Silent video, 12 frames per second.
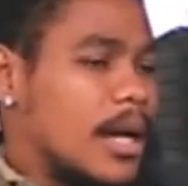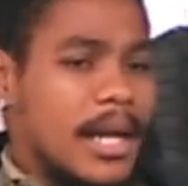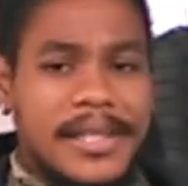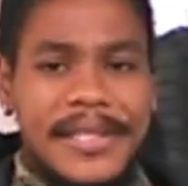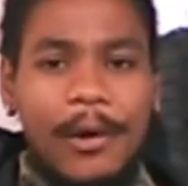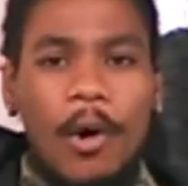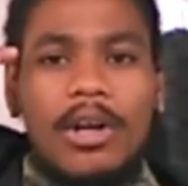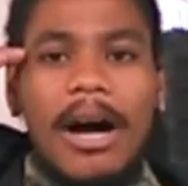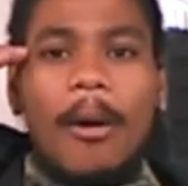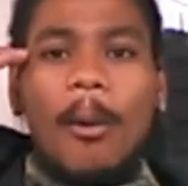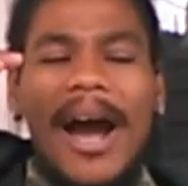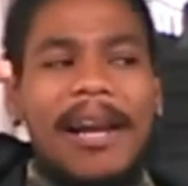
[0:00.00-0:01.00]
And the
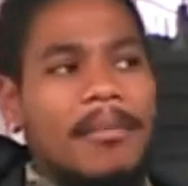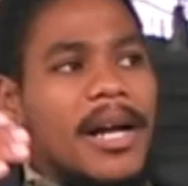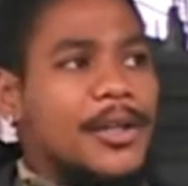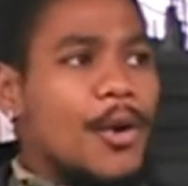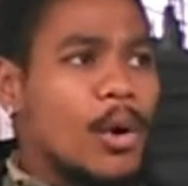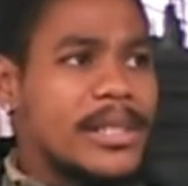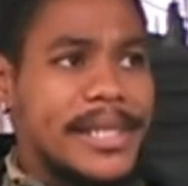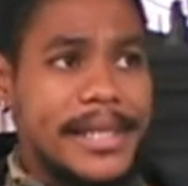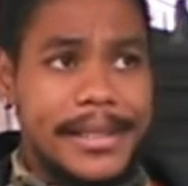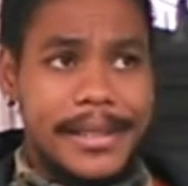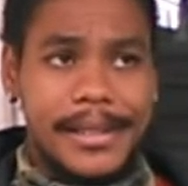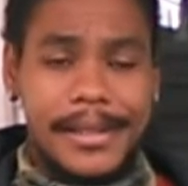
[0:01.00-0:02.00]
so-called white man knows
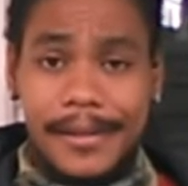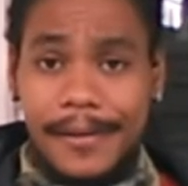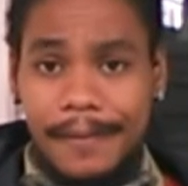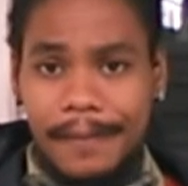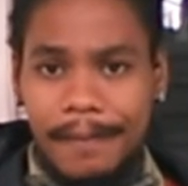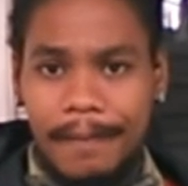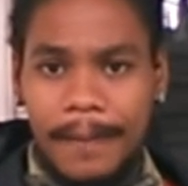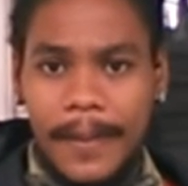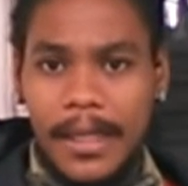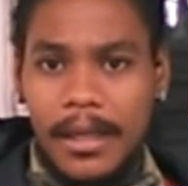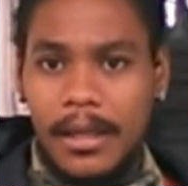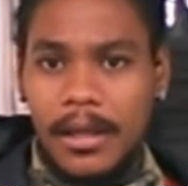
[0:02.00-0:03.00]
this.
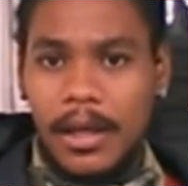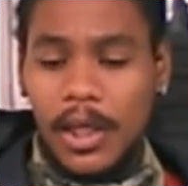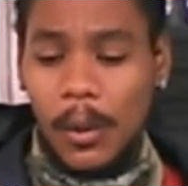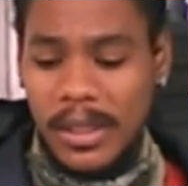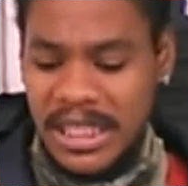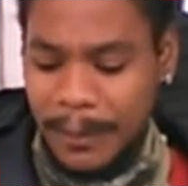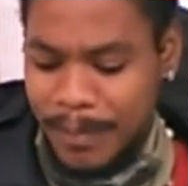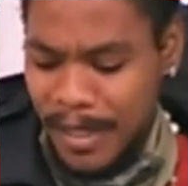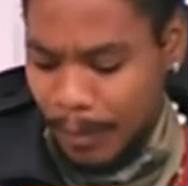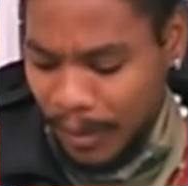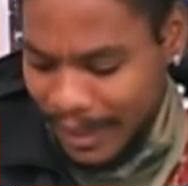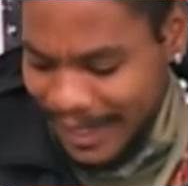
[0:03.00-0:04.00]
Knows the
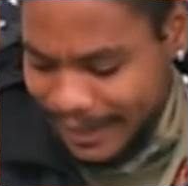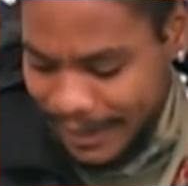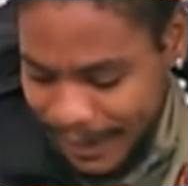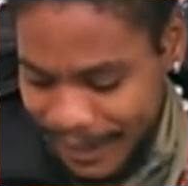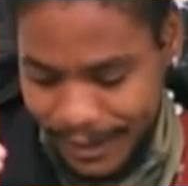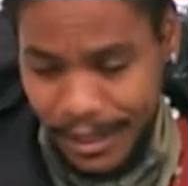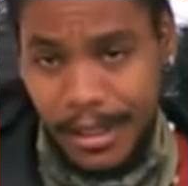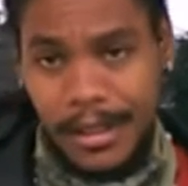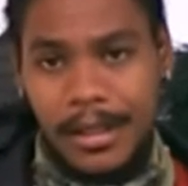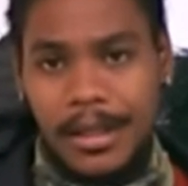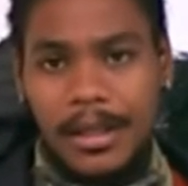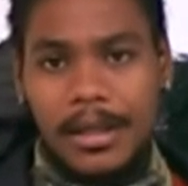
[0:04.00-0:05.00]
people licky,
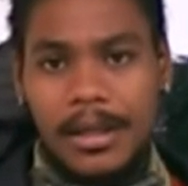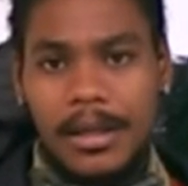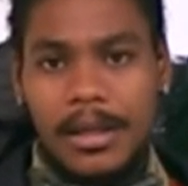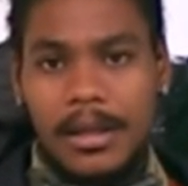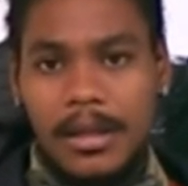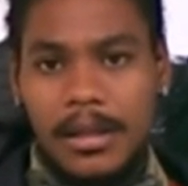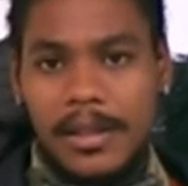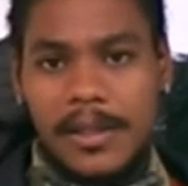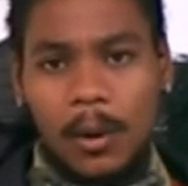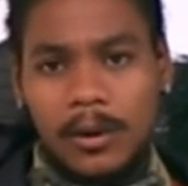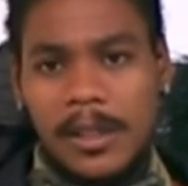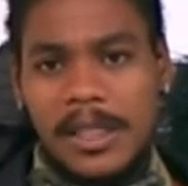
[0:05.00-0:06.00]

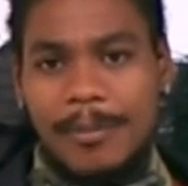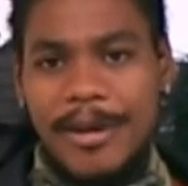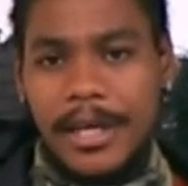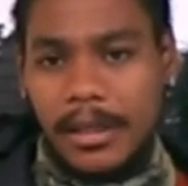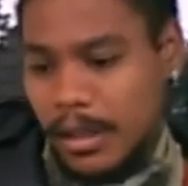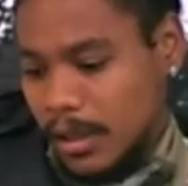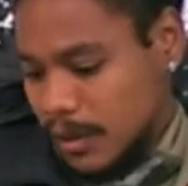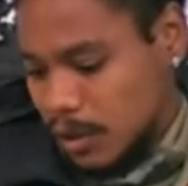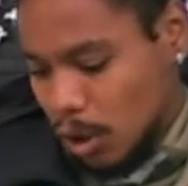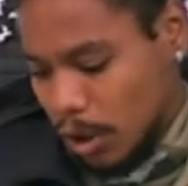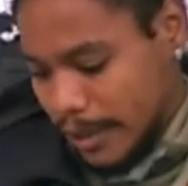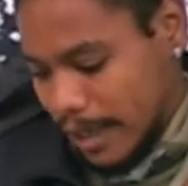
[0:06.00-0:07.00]
so to speak.
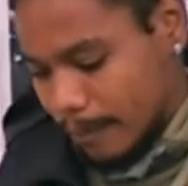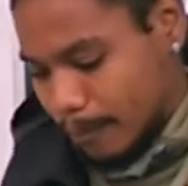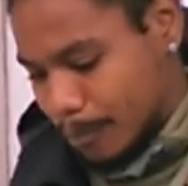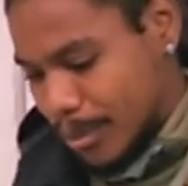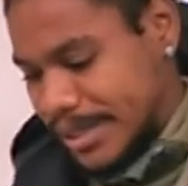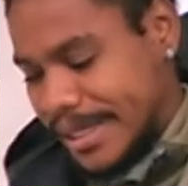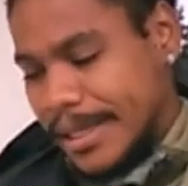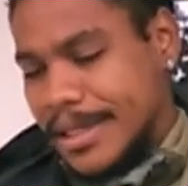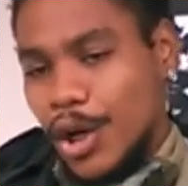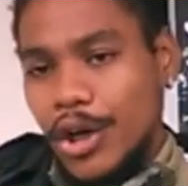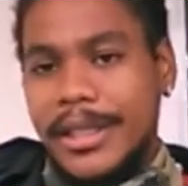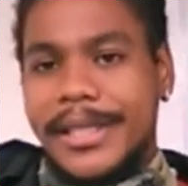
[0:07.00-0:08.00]
So them
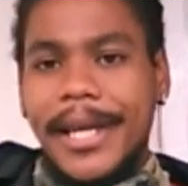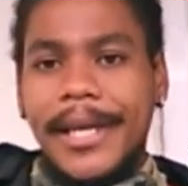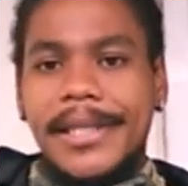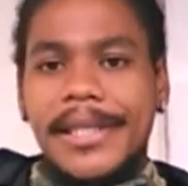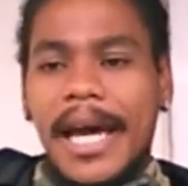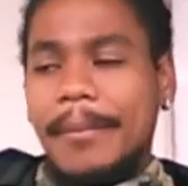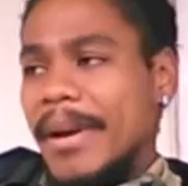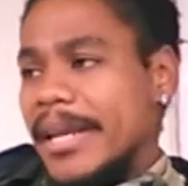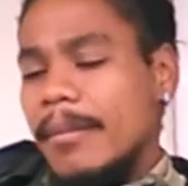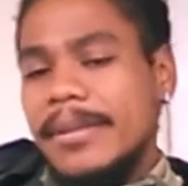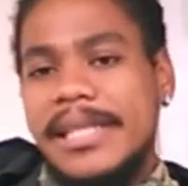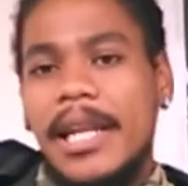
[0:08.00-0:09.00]
present certain things and
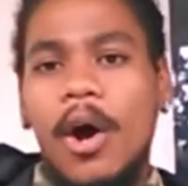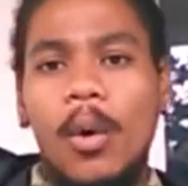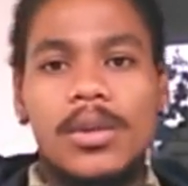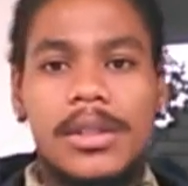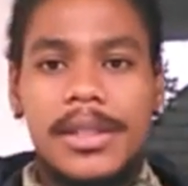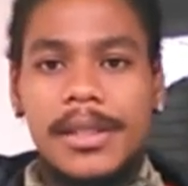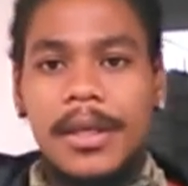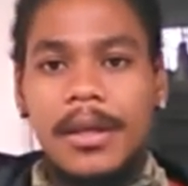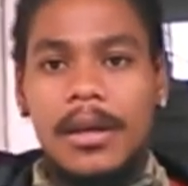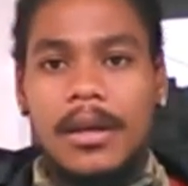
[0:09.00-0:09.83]
make them sell out.